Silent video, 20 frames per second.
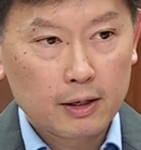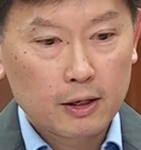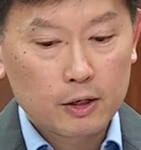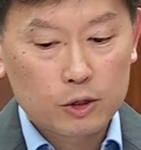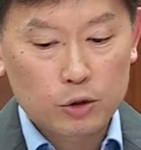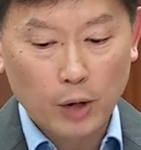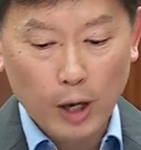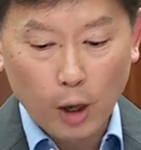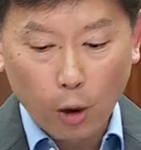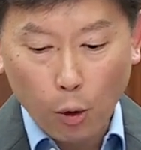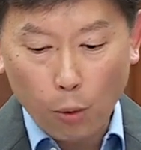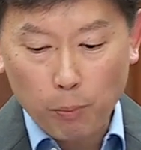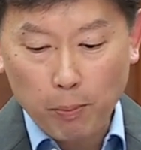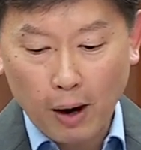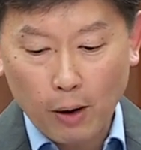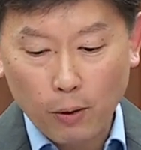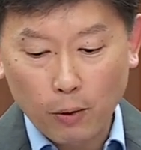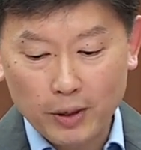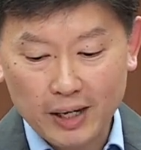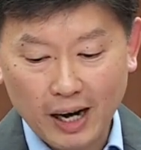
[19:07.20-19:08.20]
So I hope
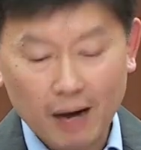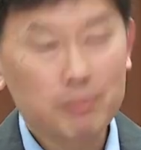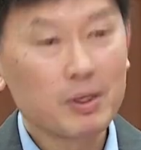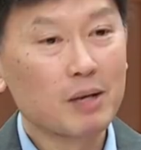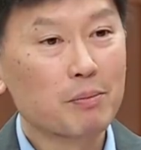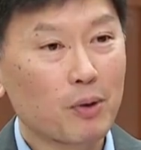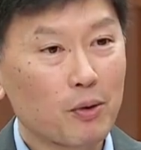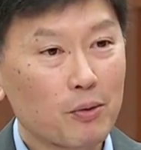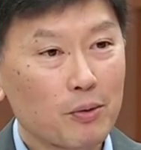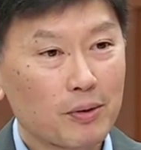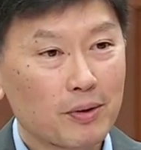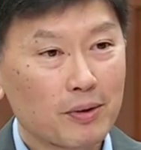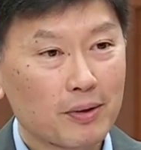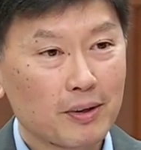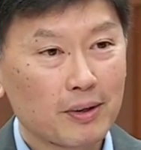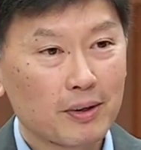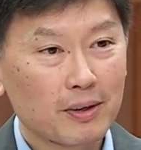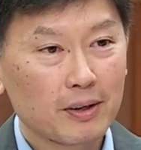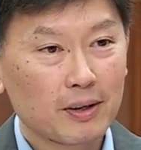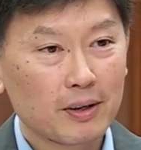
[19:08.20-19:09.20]
our young people
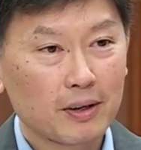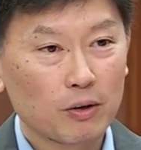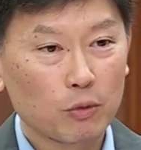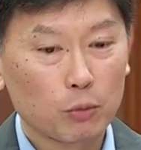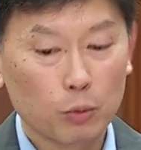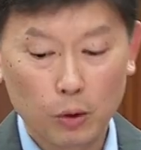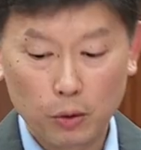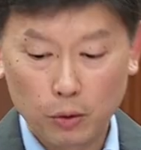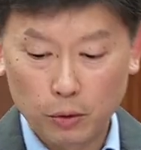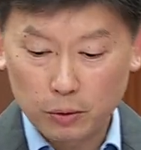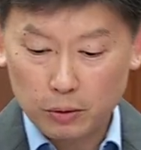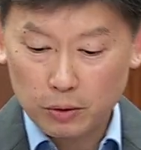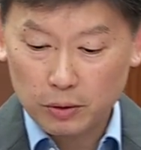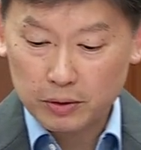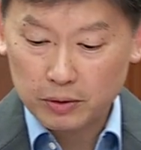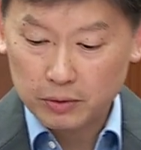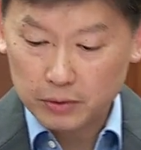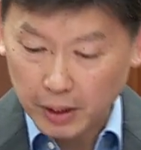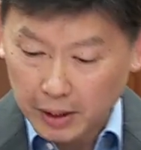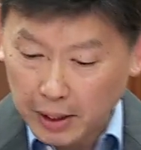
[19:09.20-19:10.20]
will
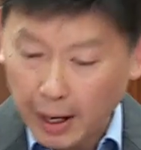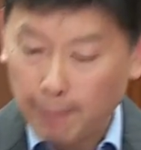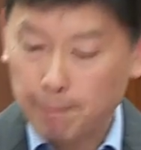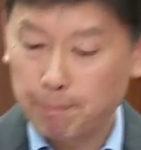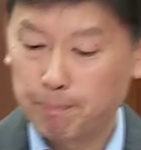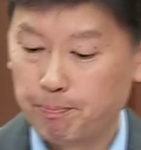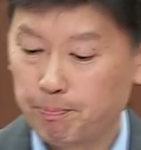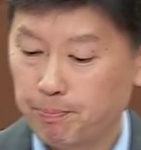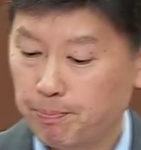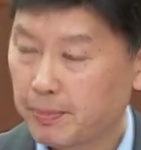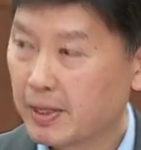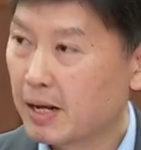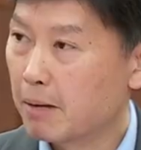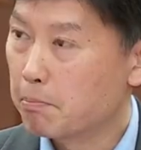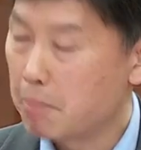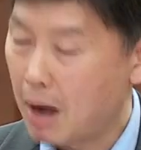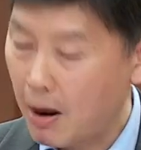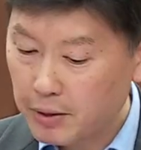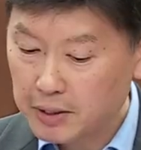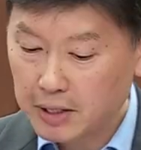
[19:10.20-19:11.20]
take up
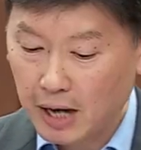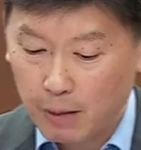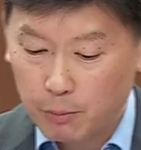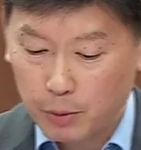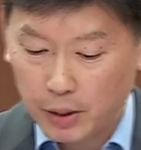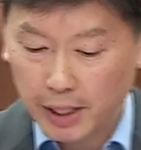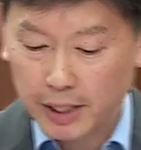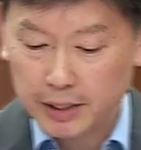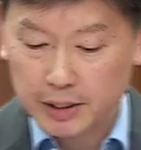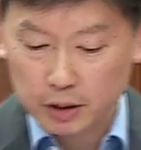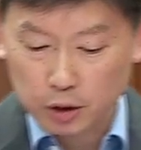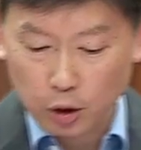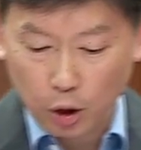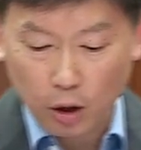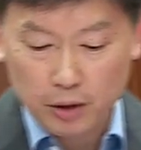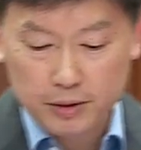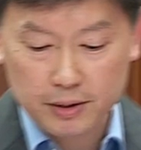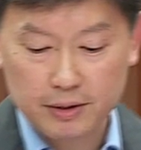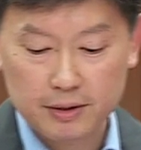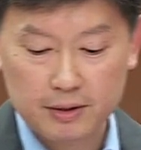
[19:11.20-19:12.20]
maritime-related
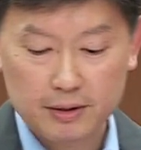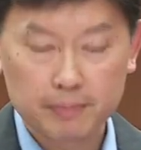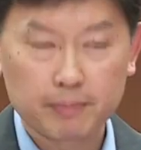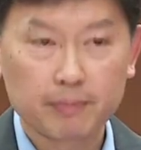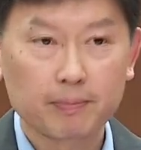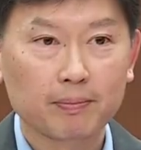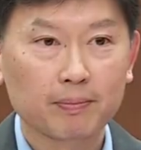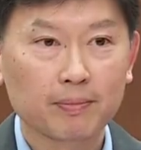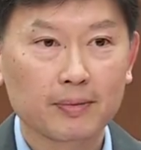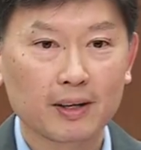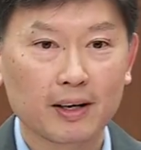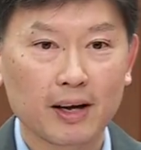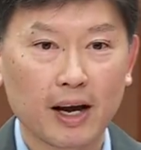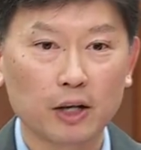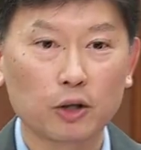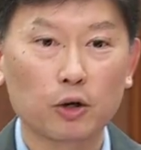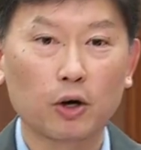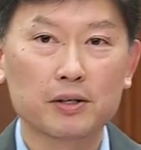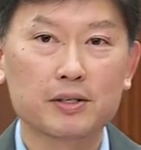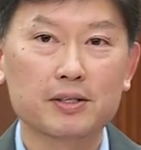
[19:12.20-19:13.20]
courses
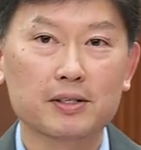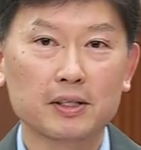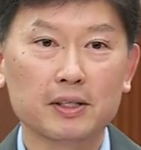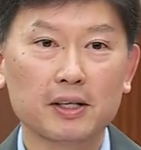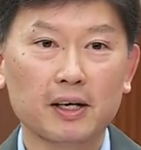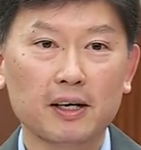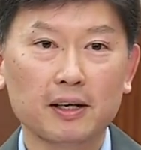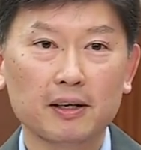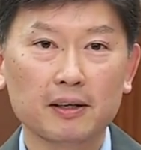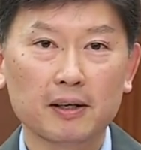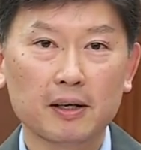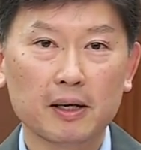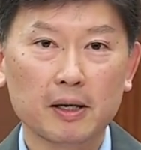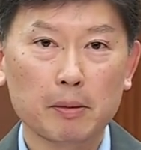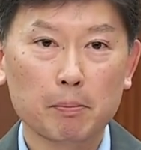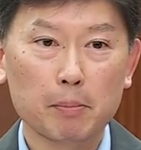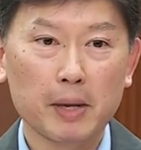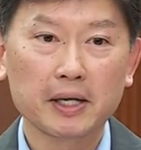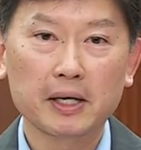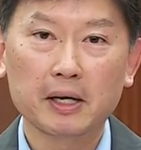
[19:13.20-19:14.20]
and consider
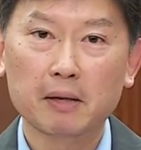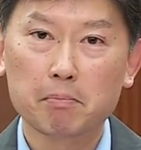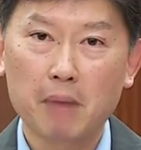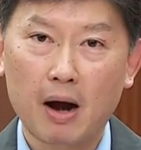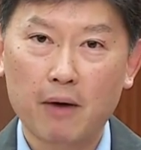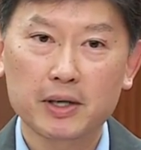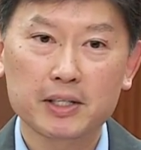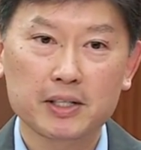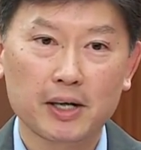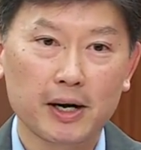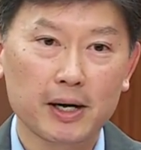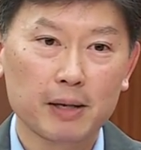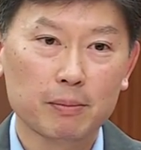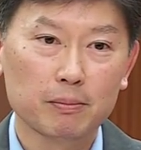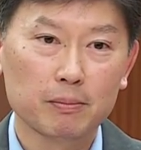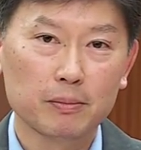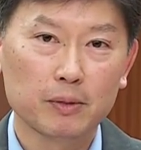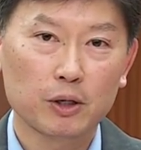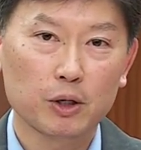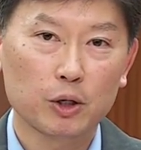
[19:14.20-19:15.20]
making maritime
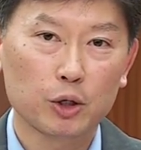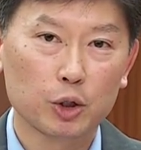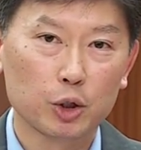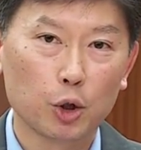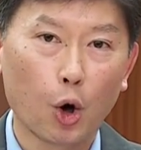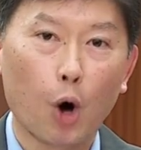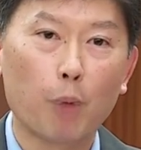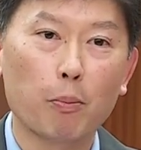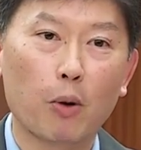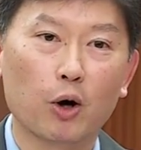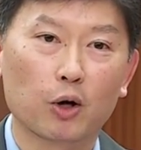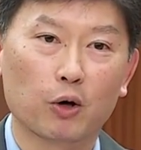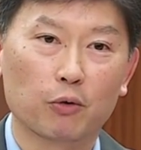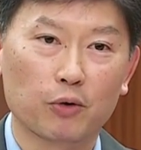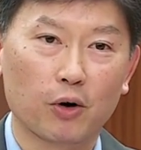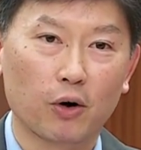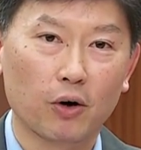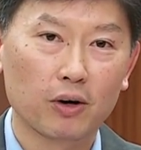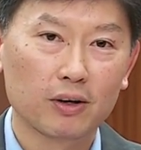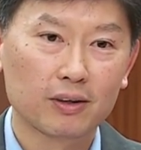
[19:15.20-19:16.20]
your port of
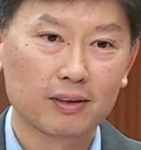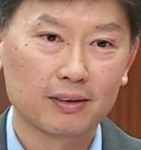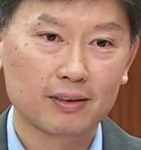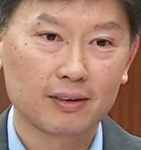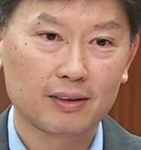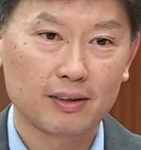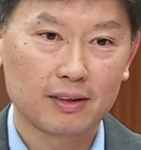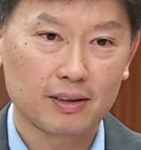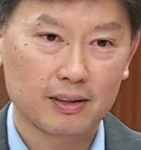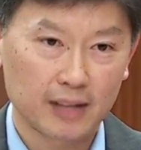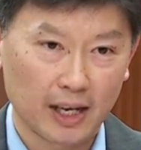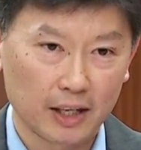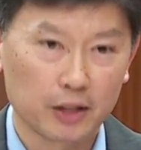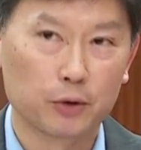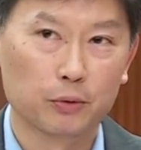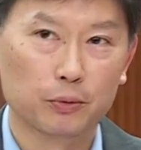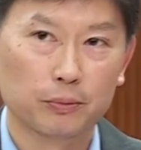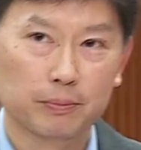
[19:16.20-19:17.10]
call. Thank you.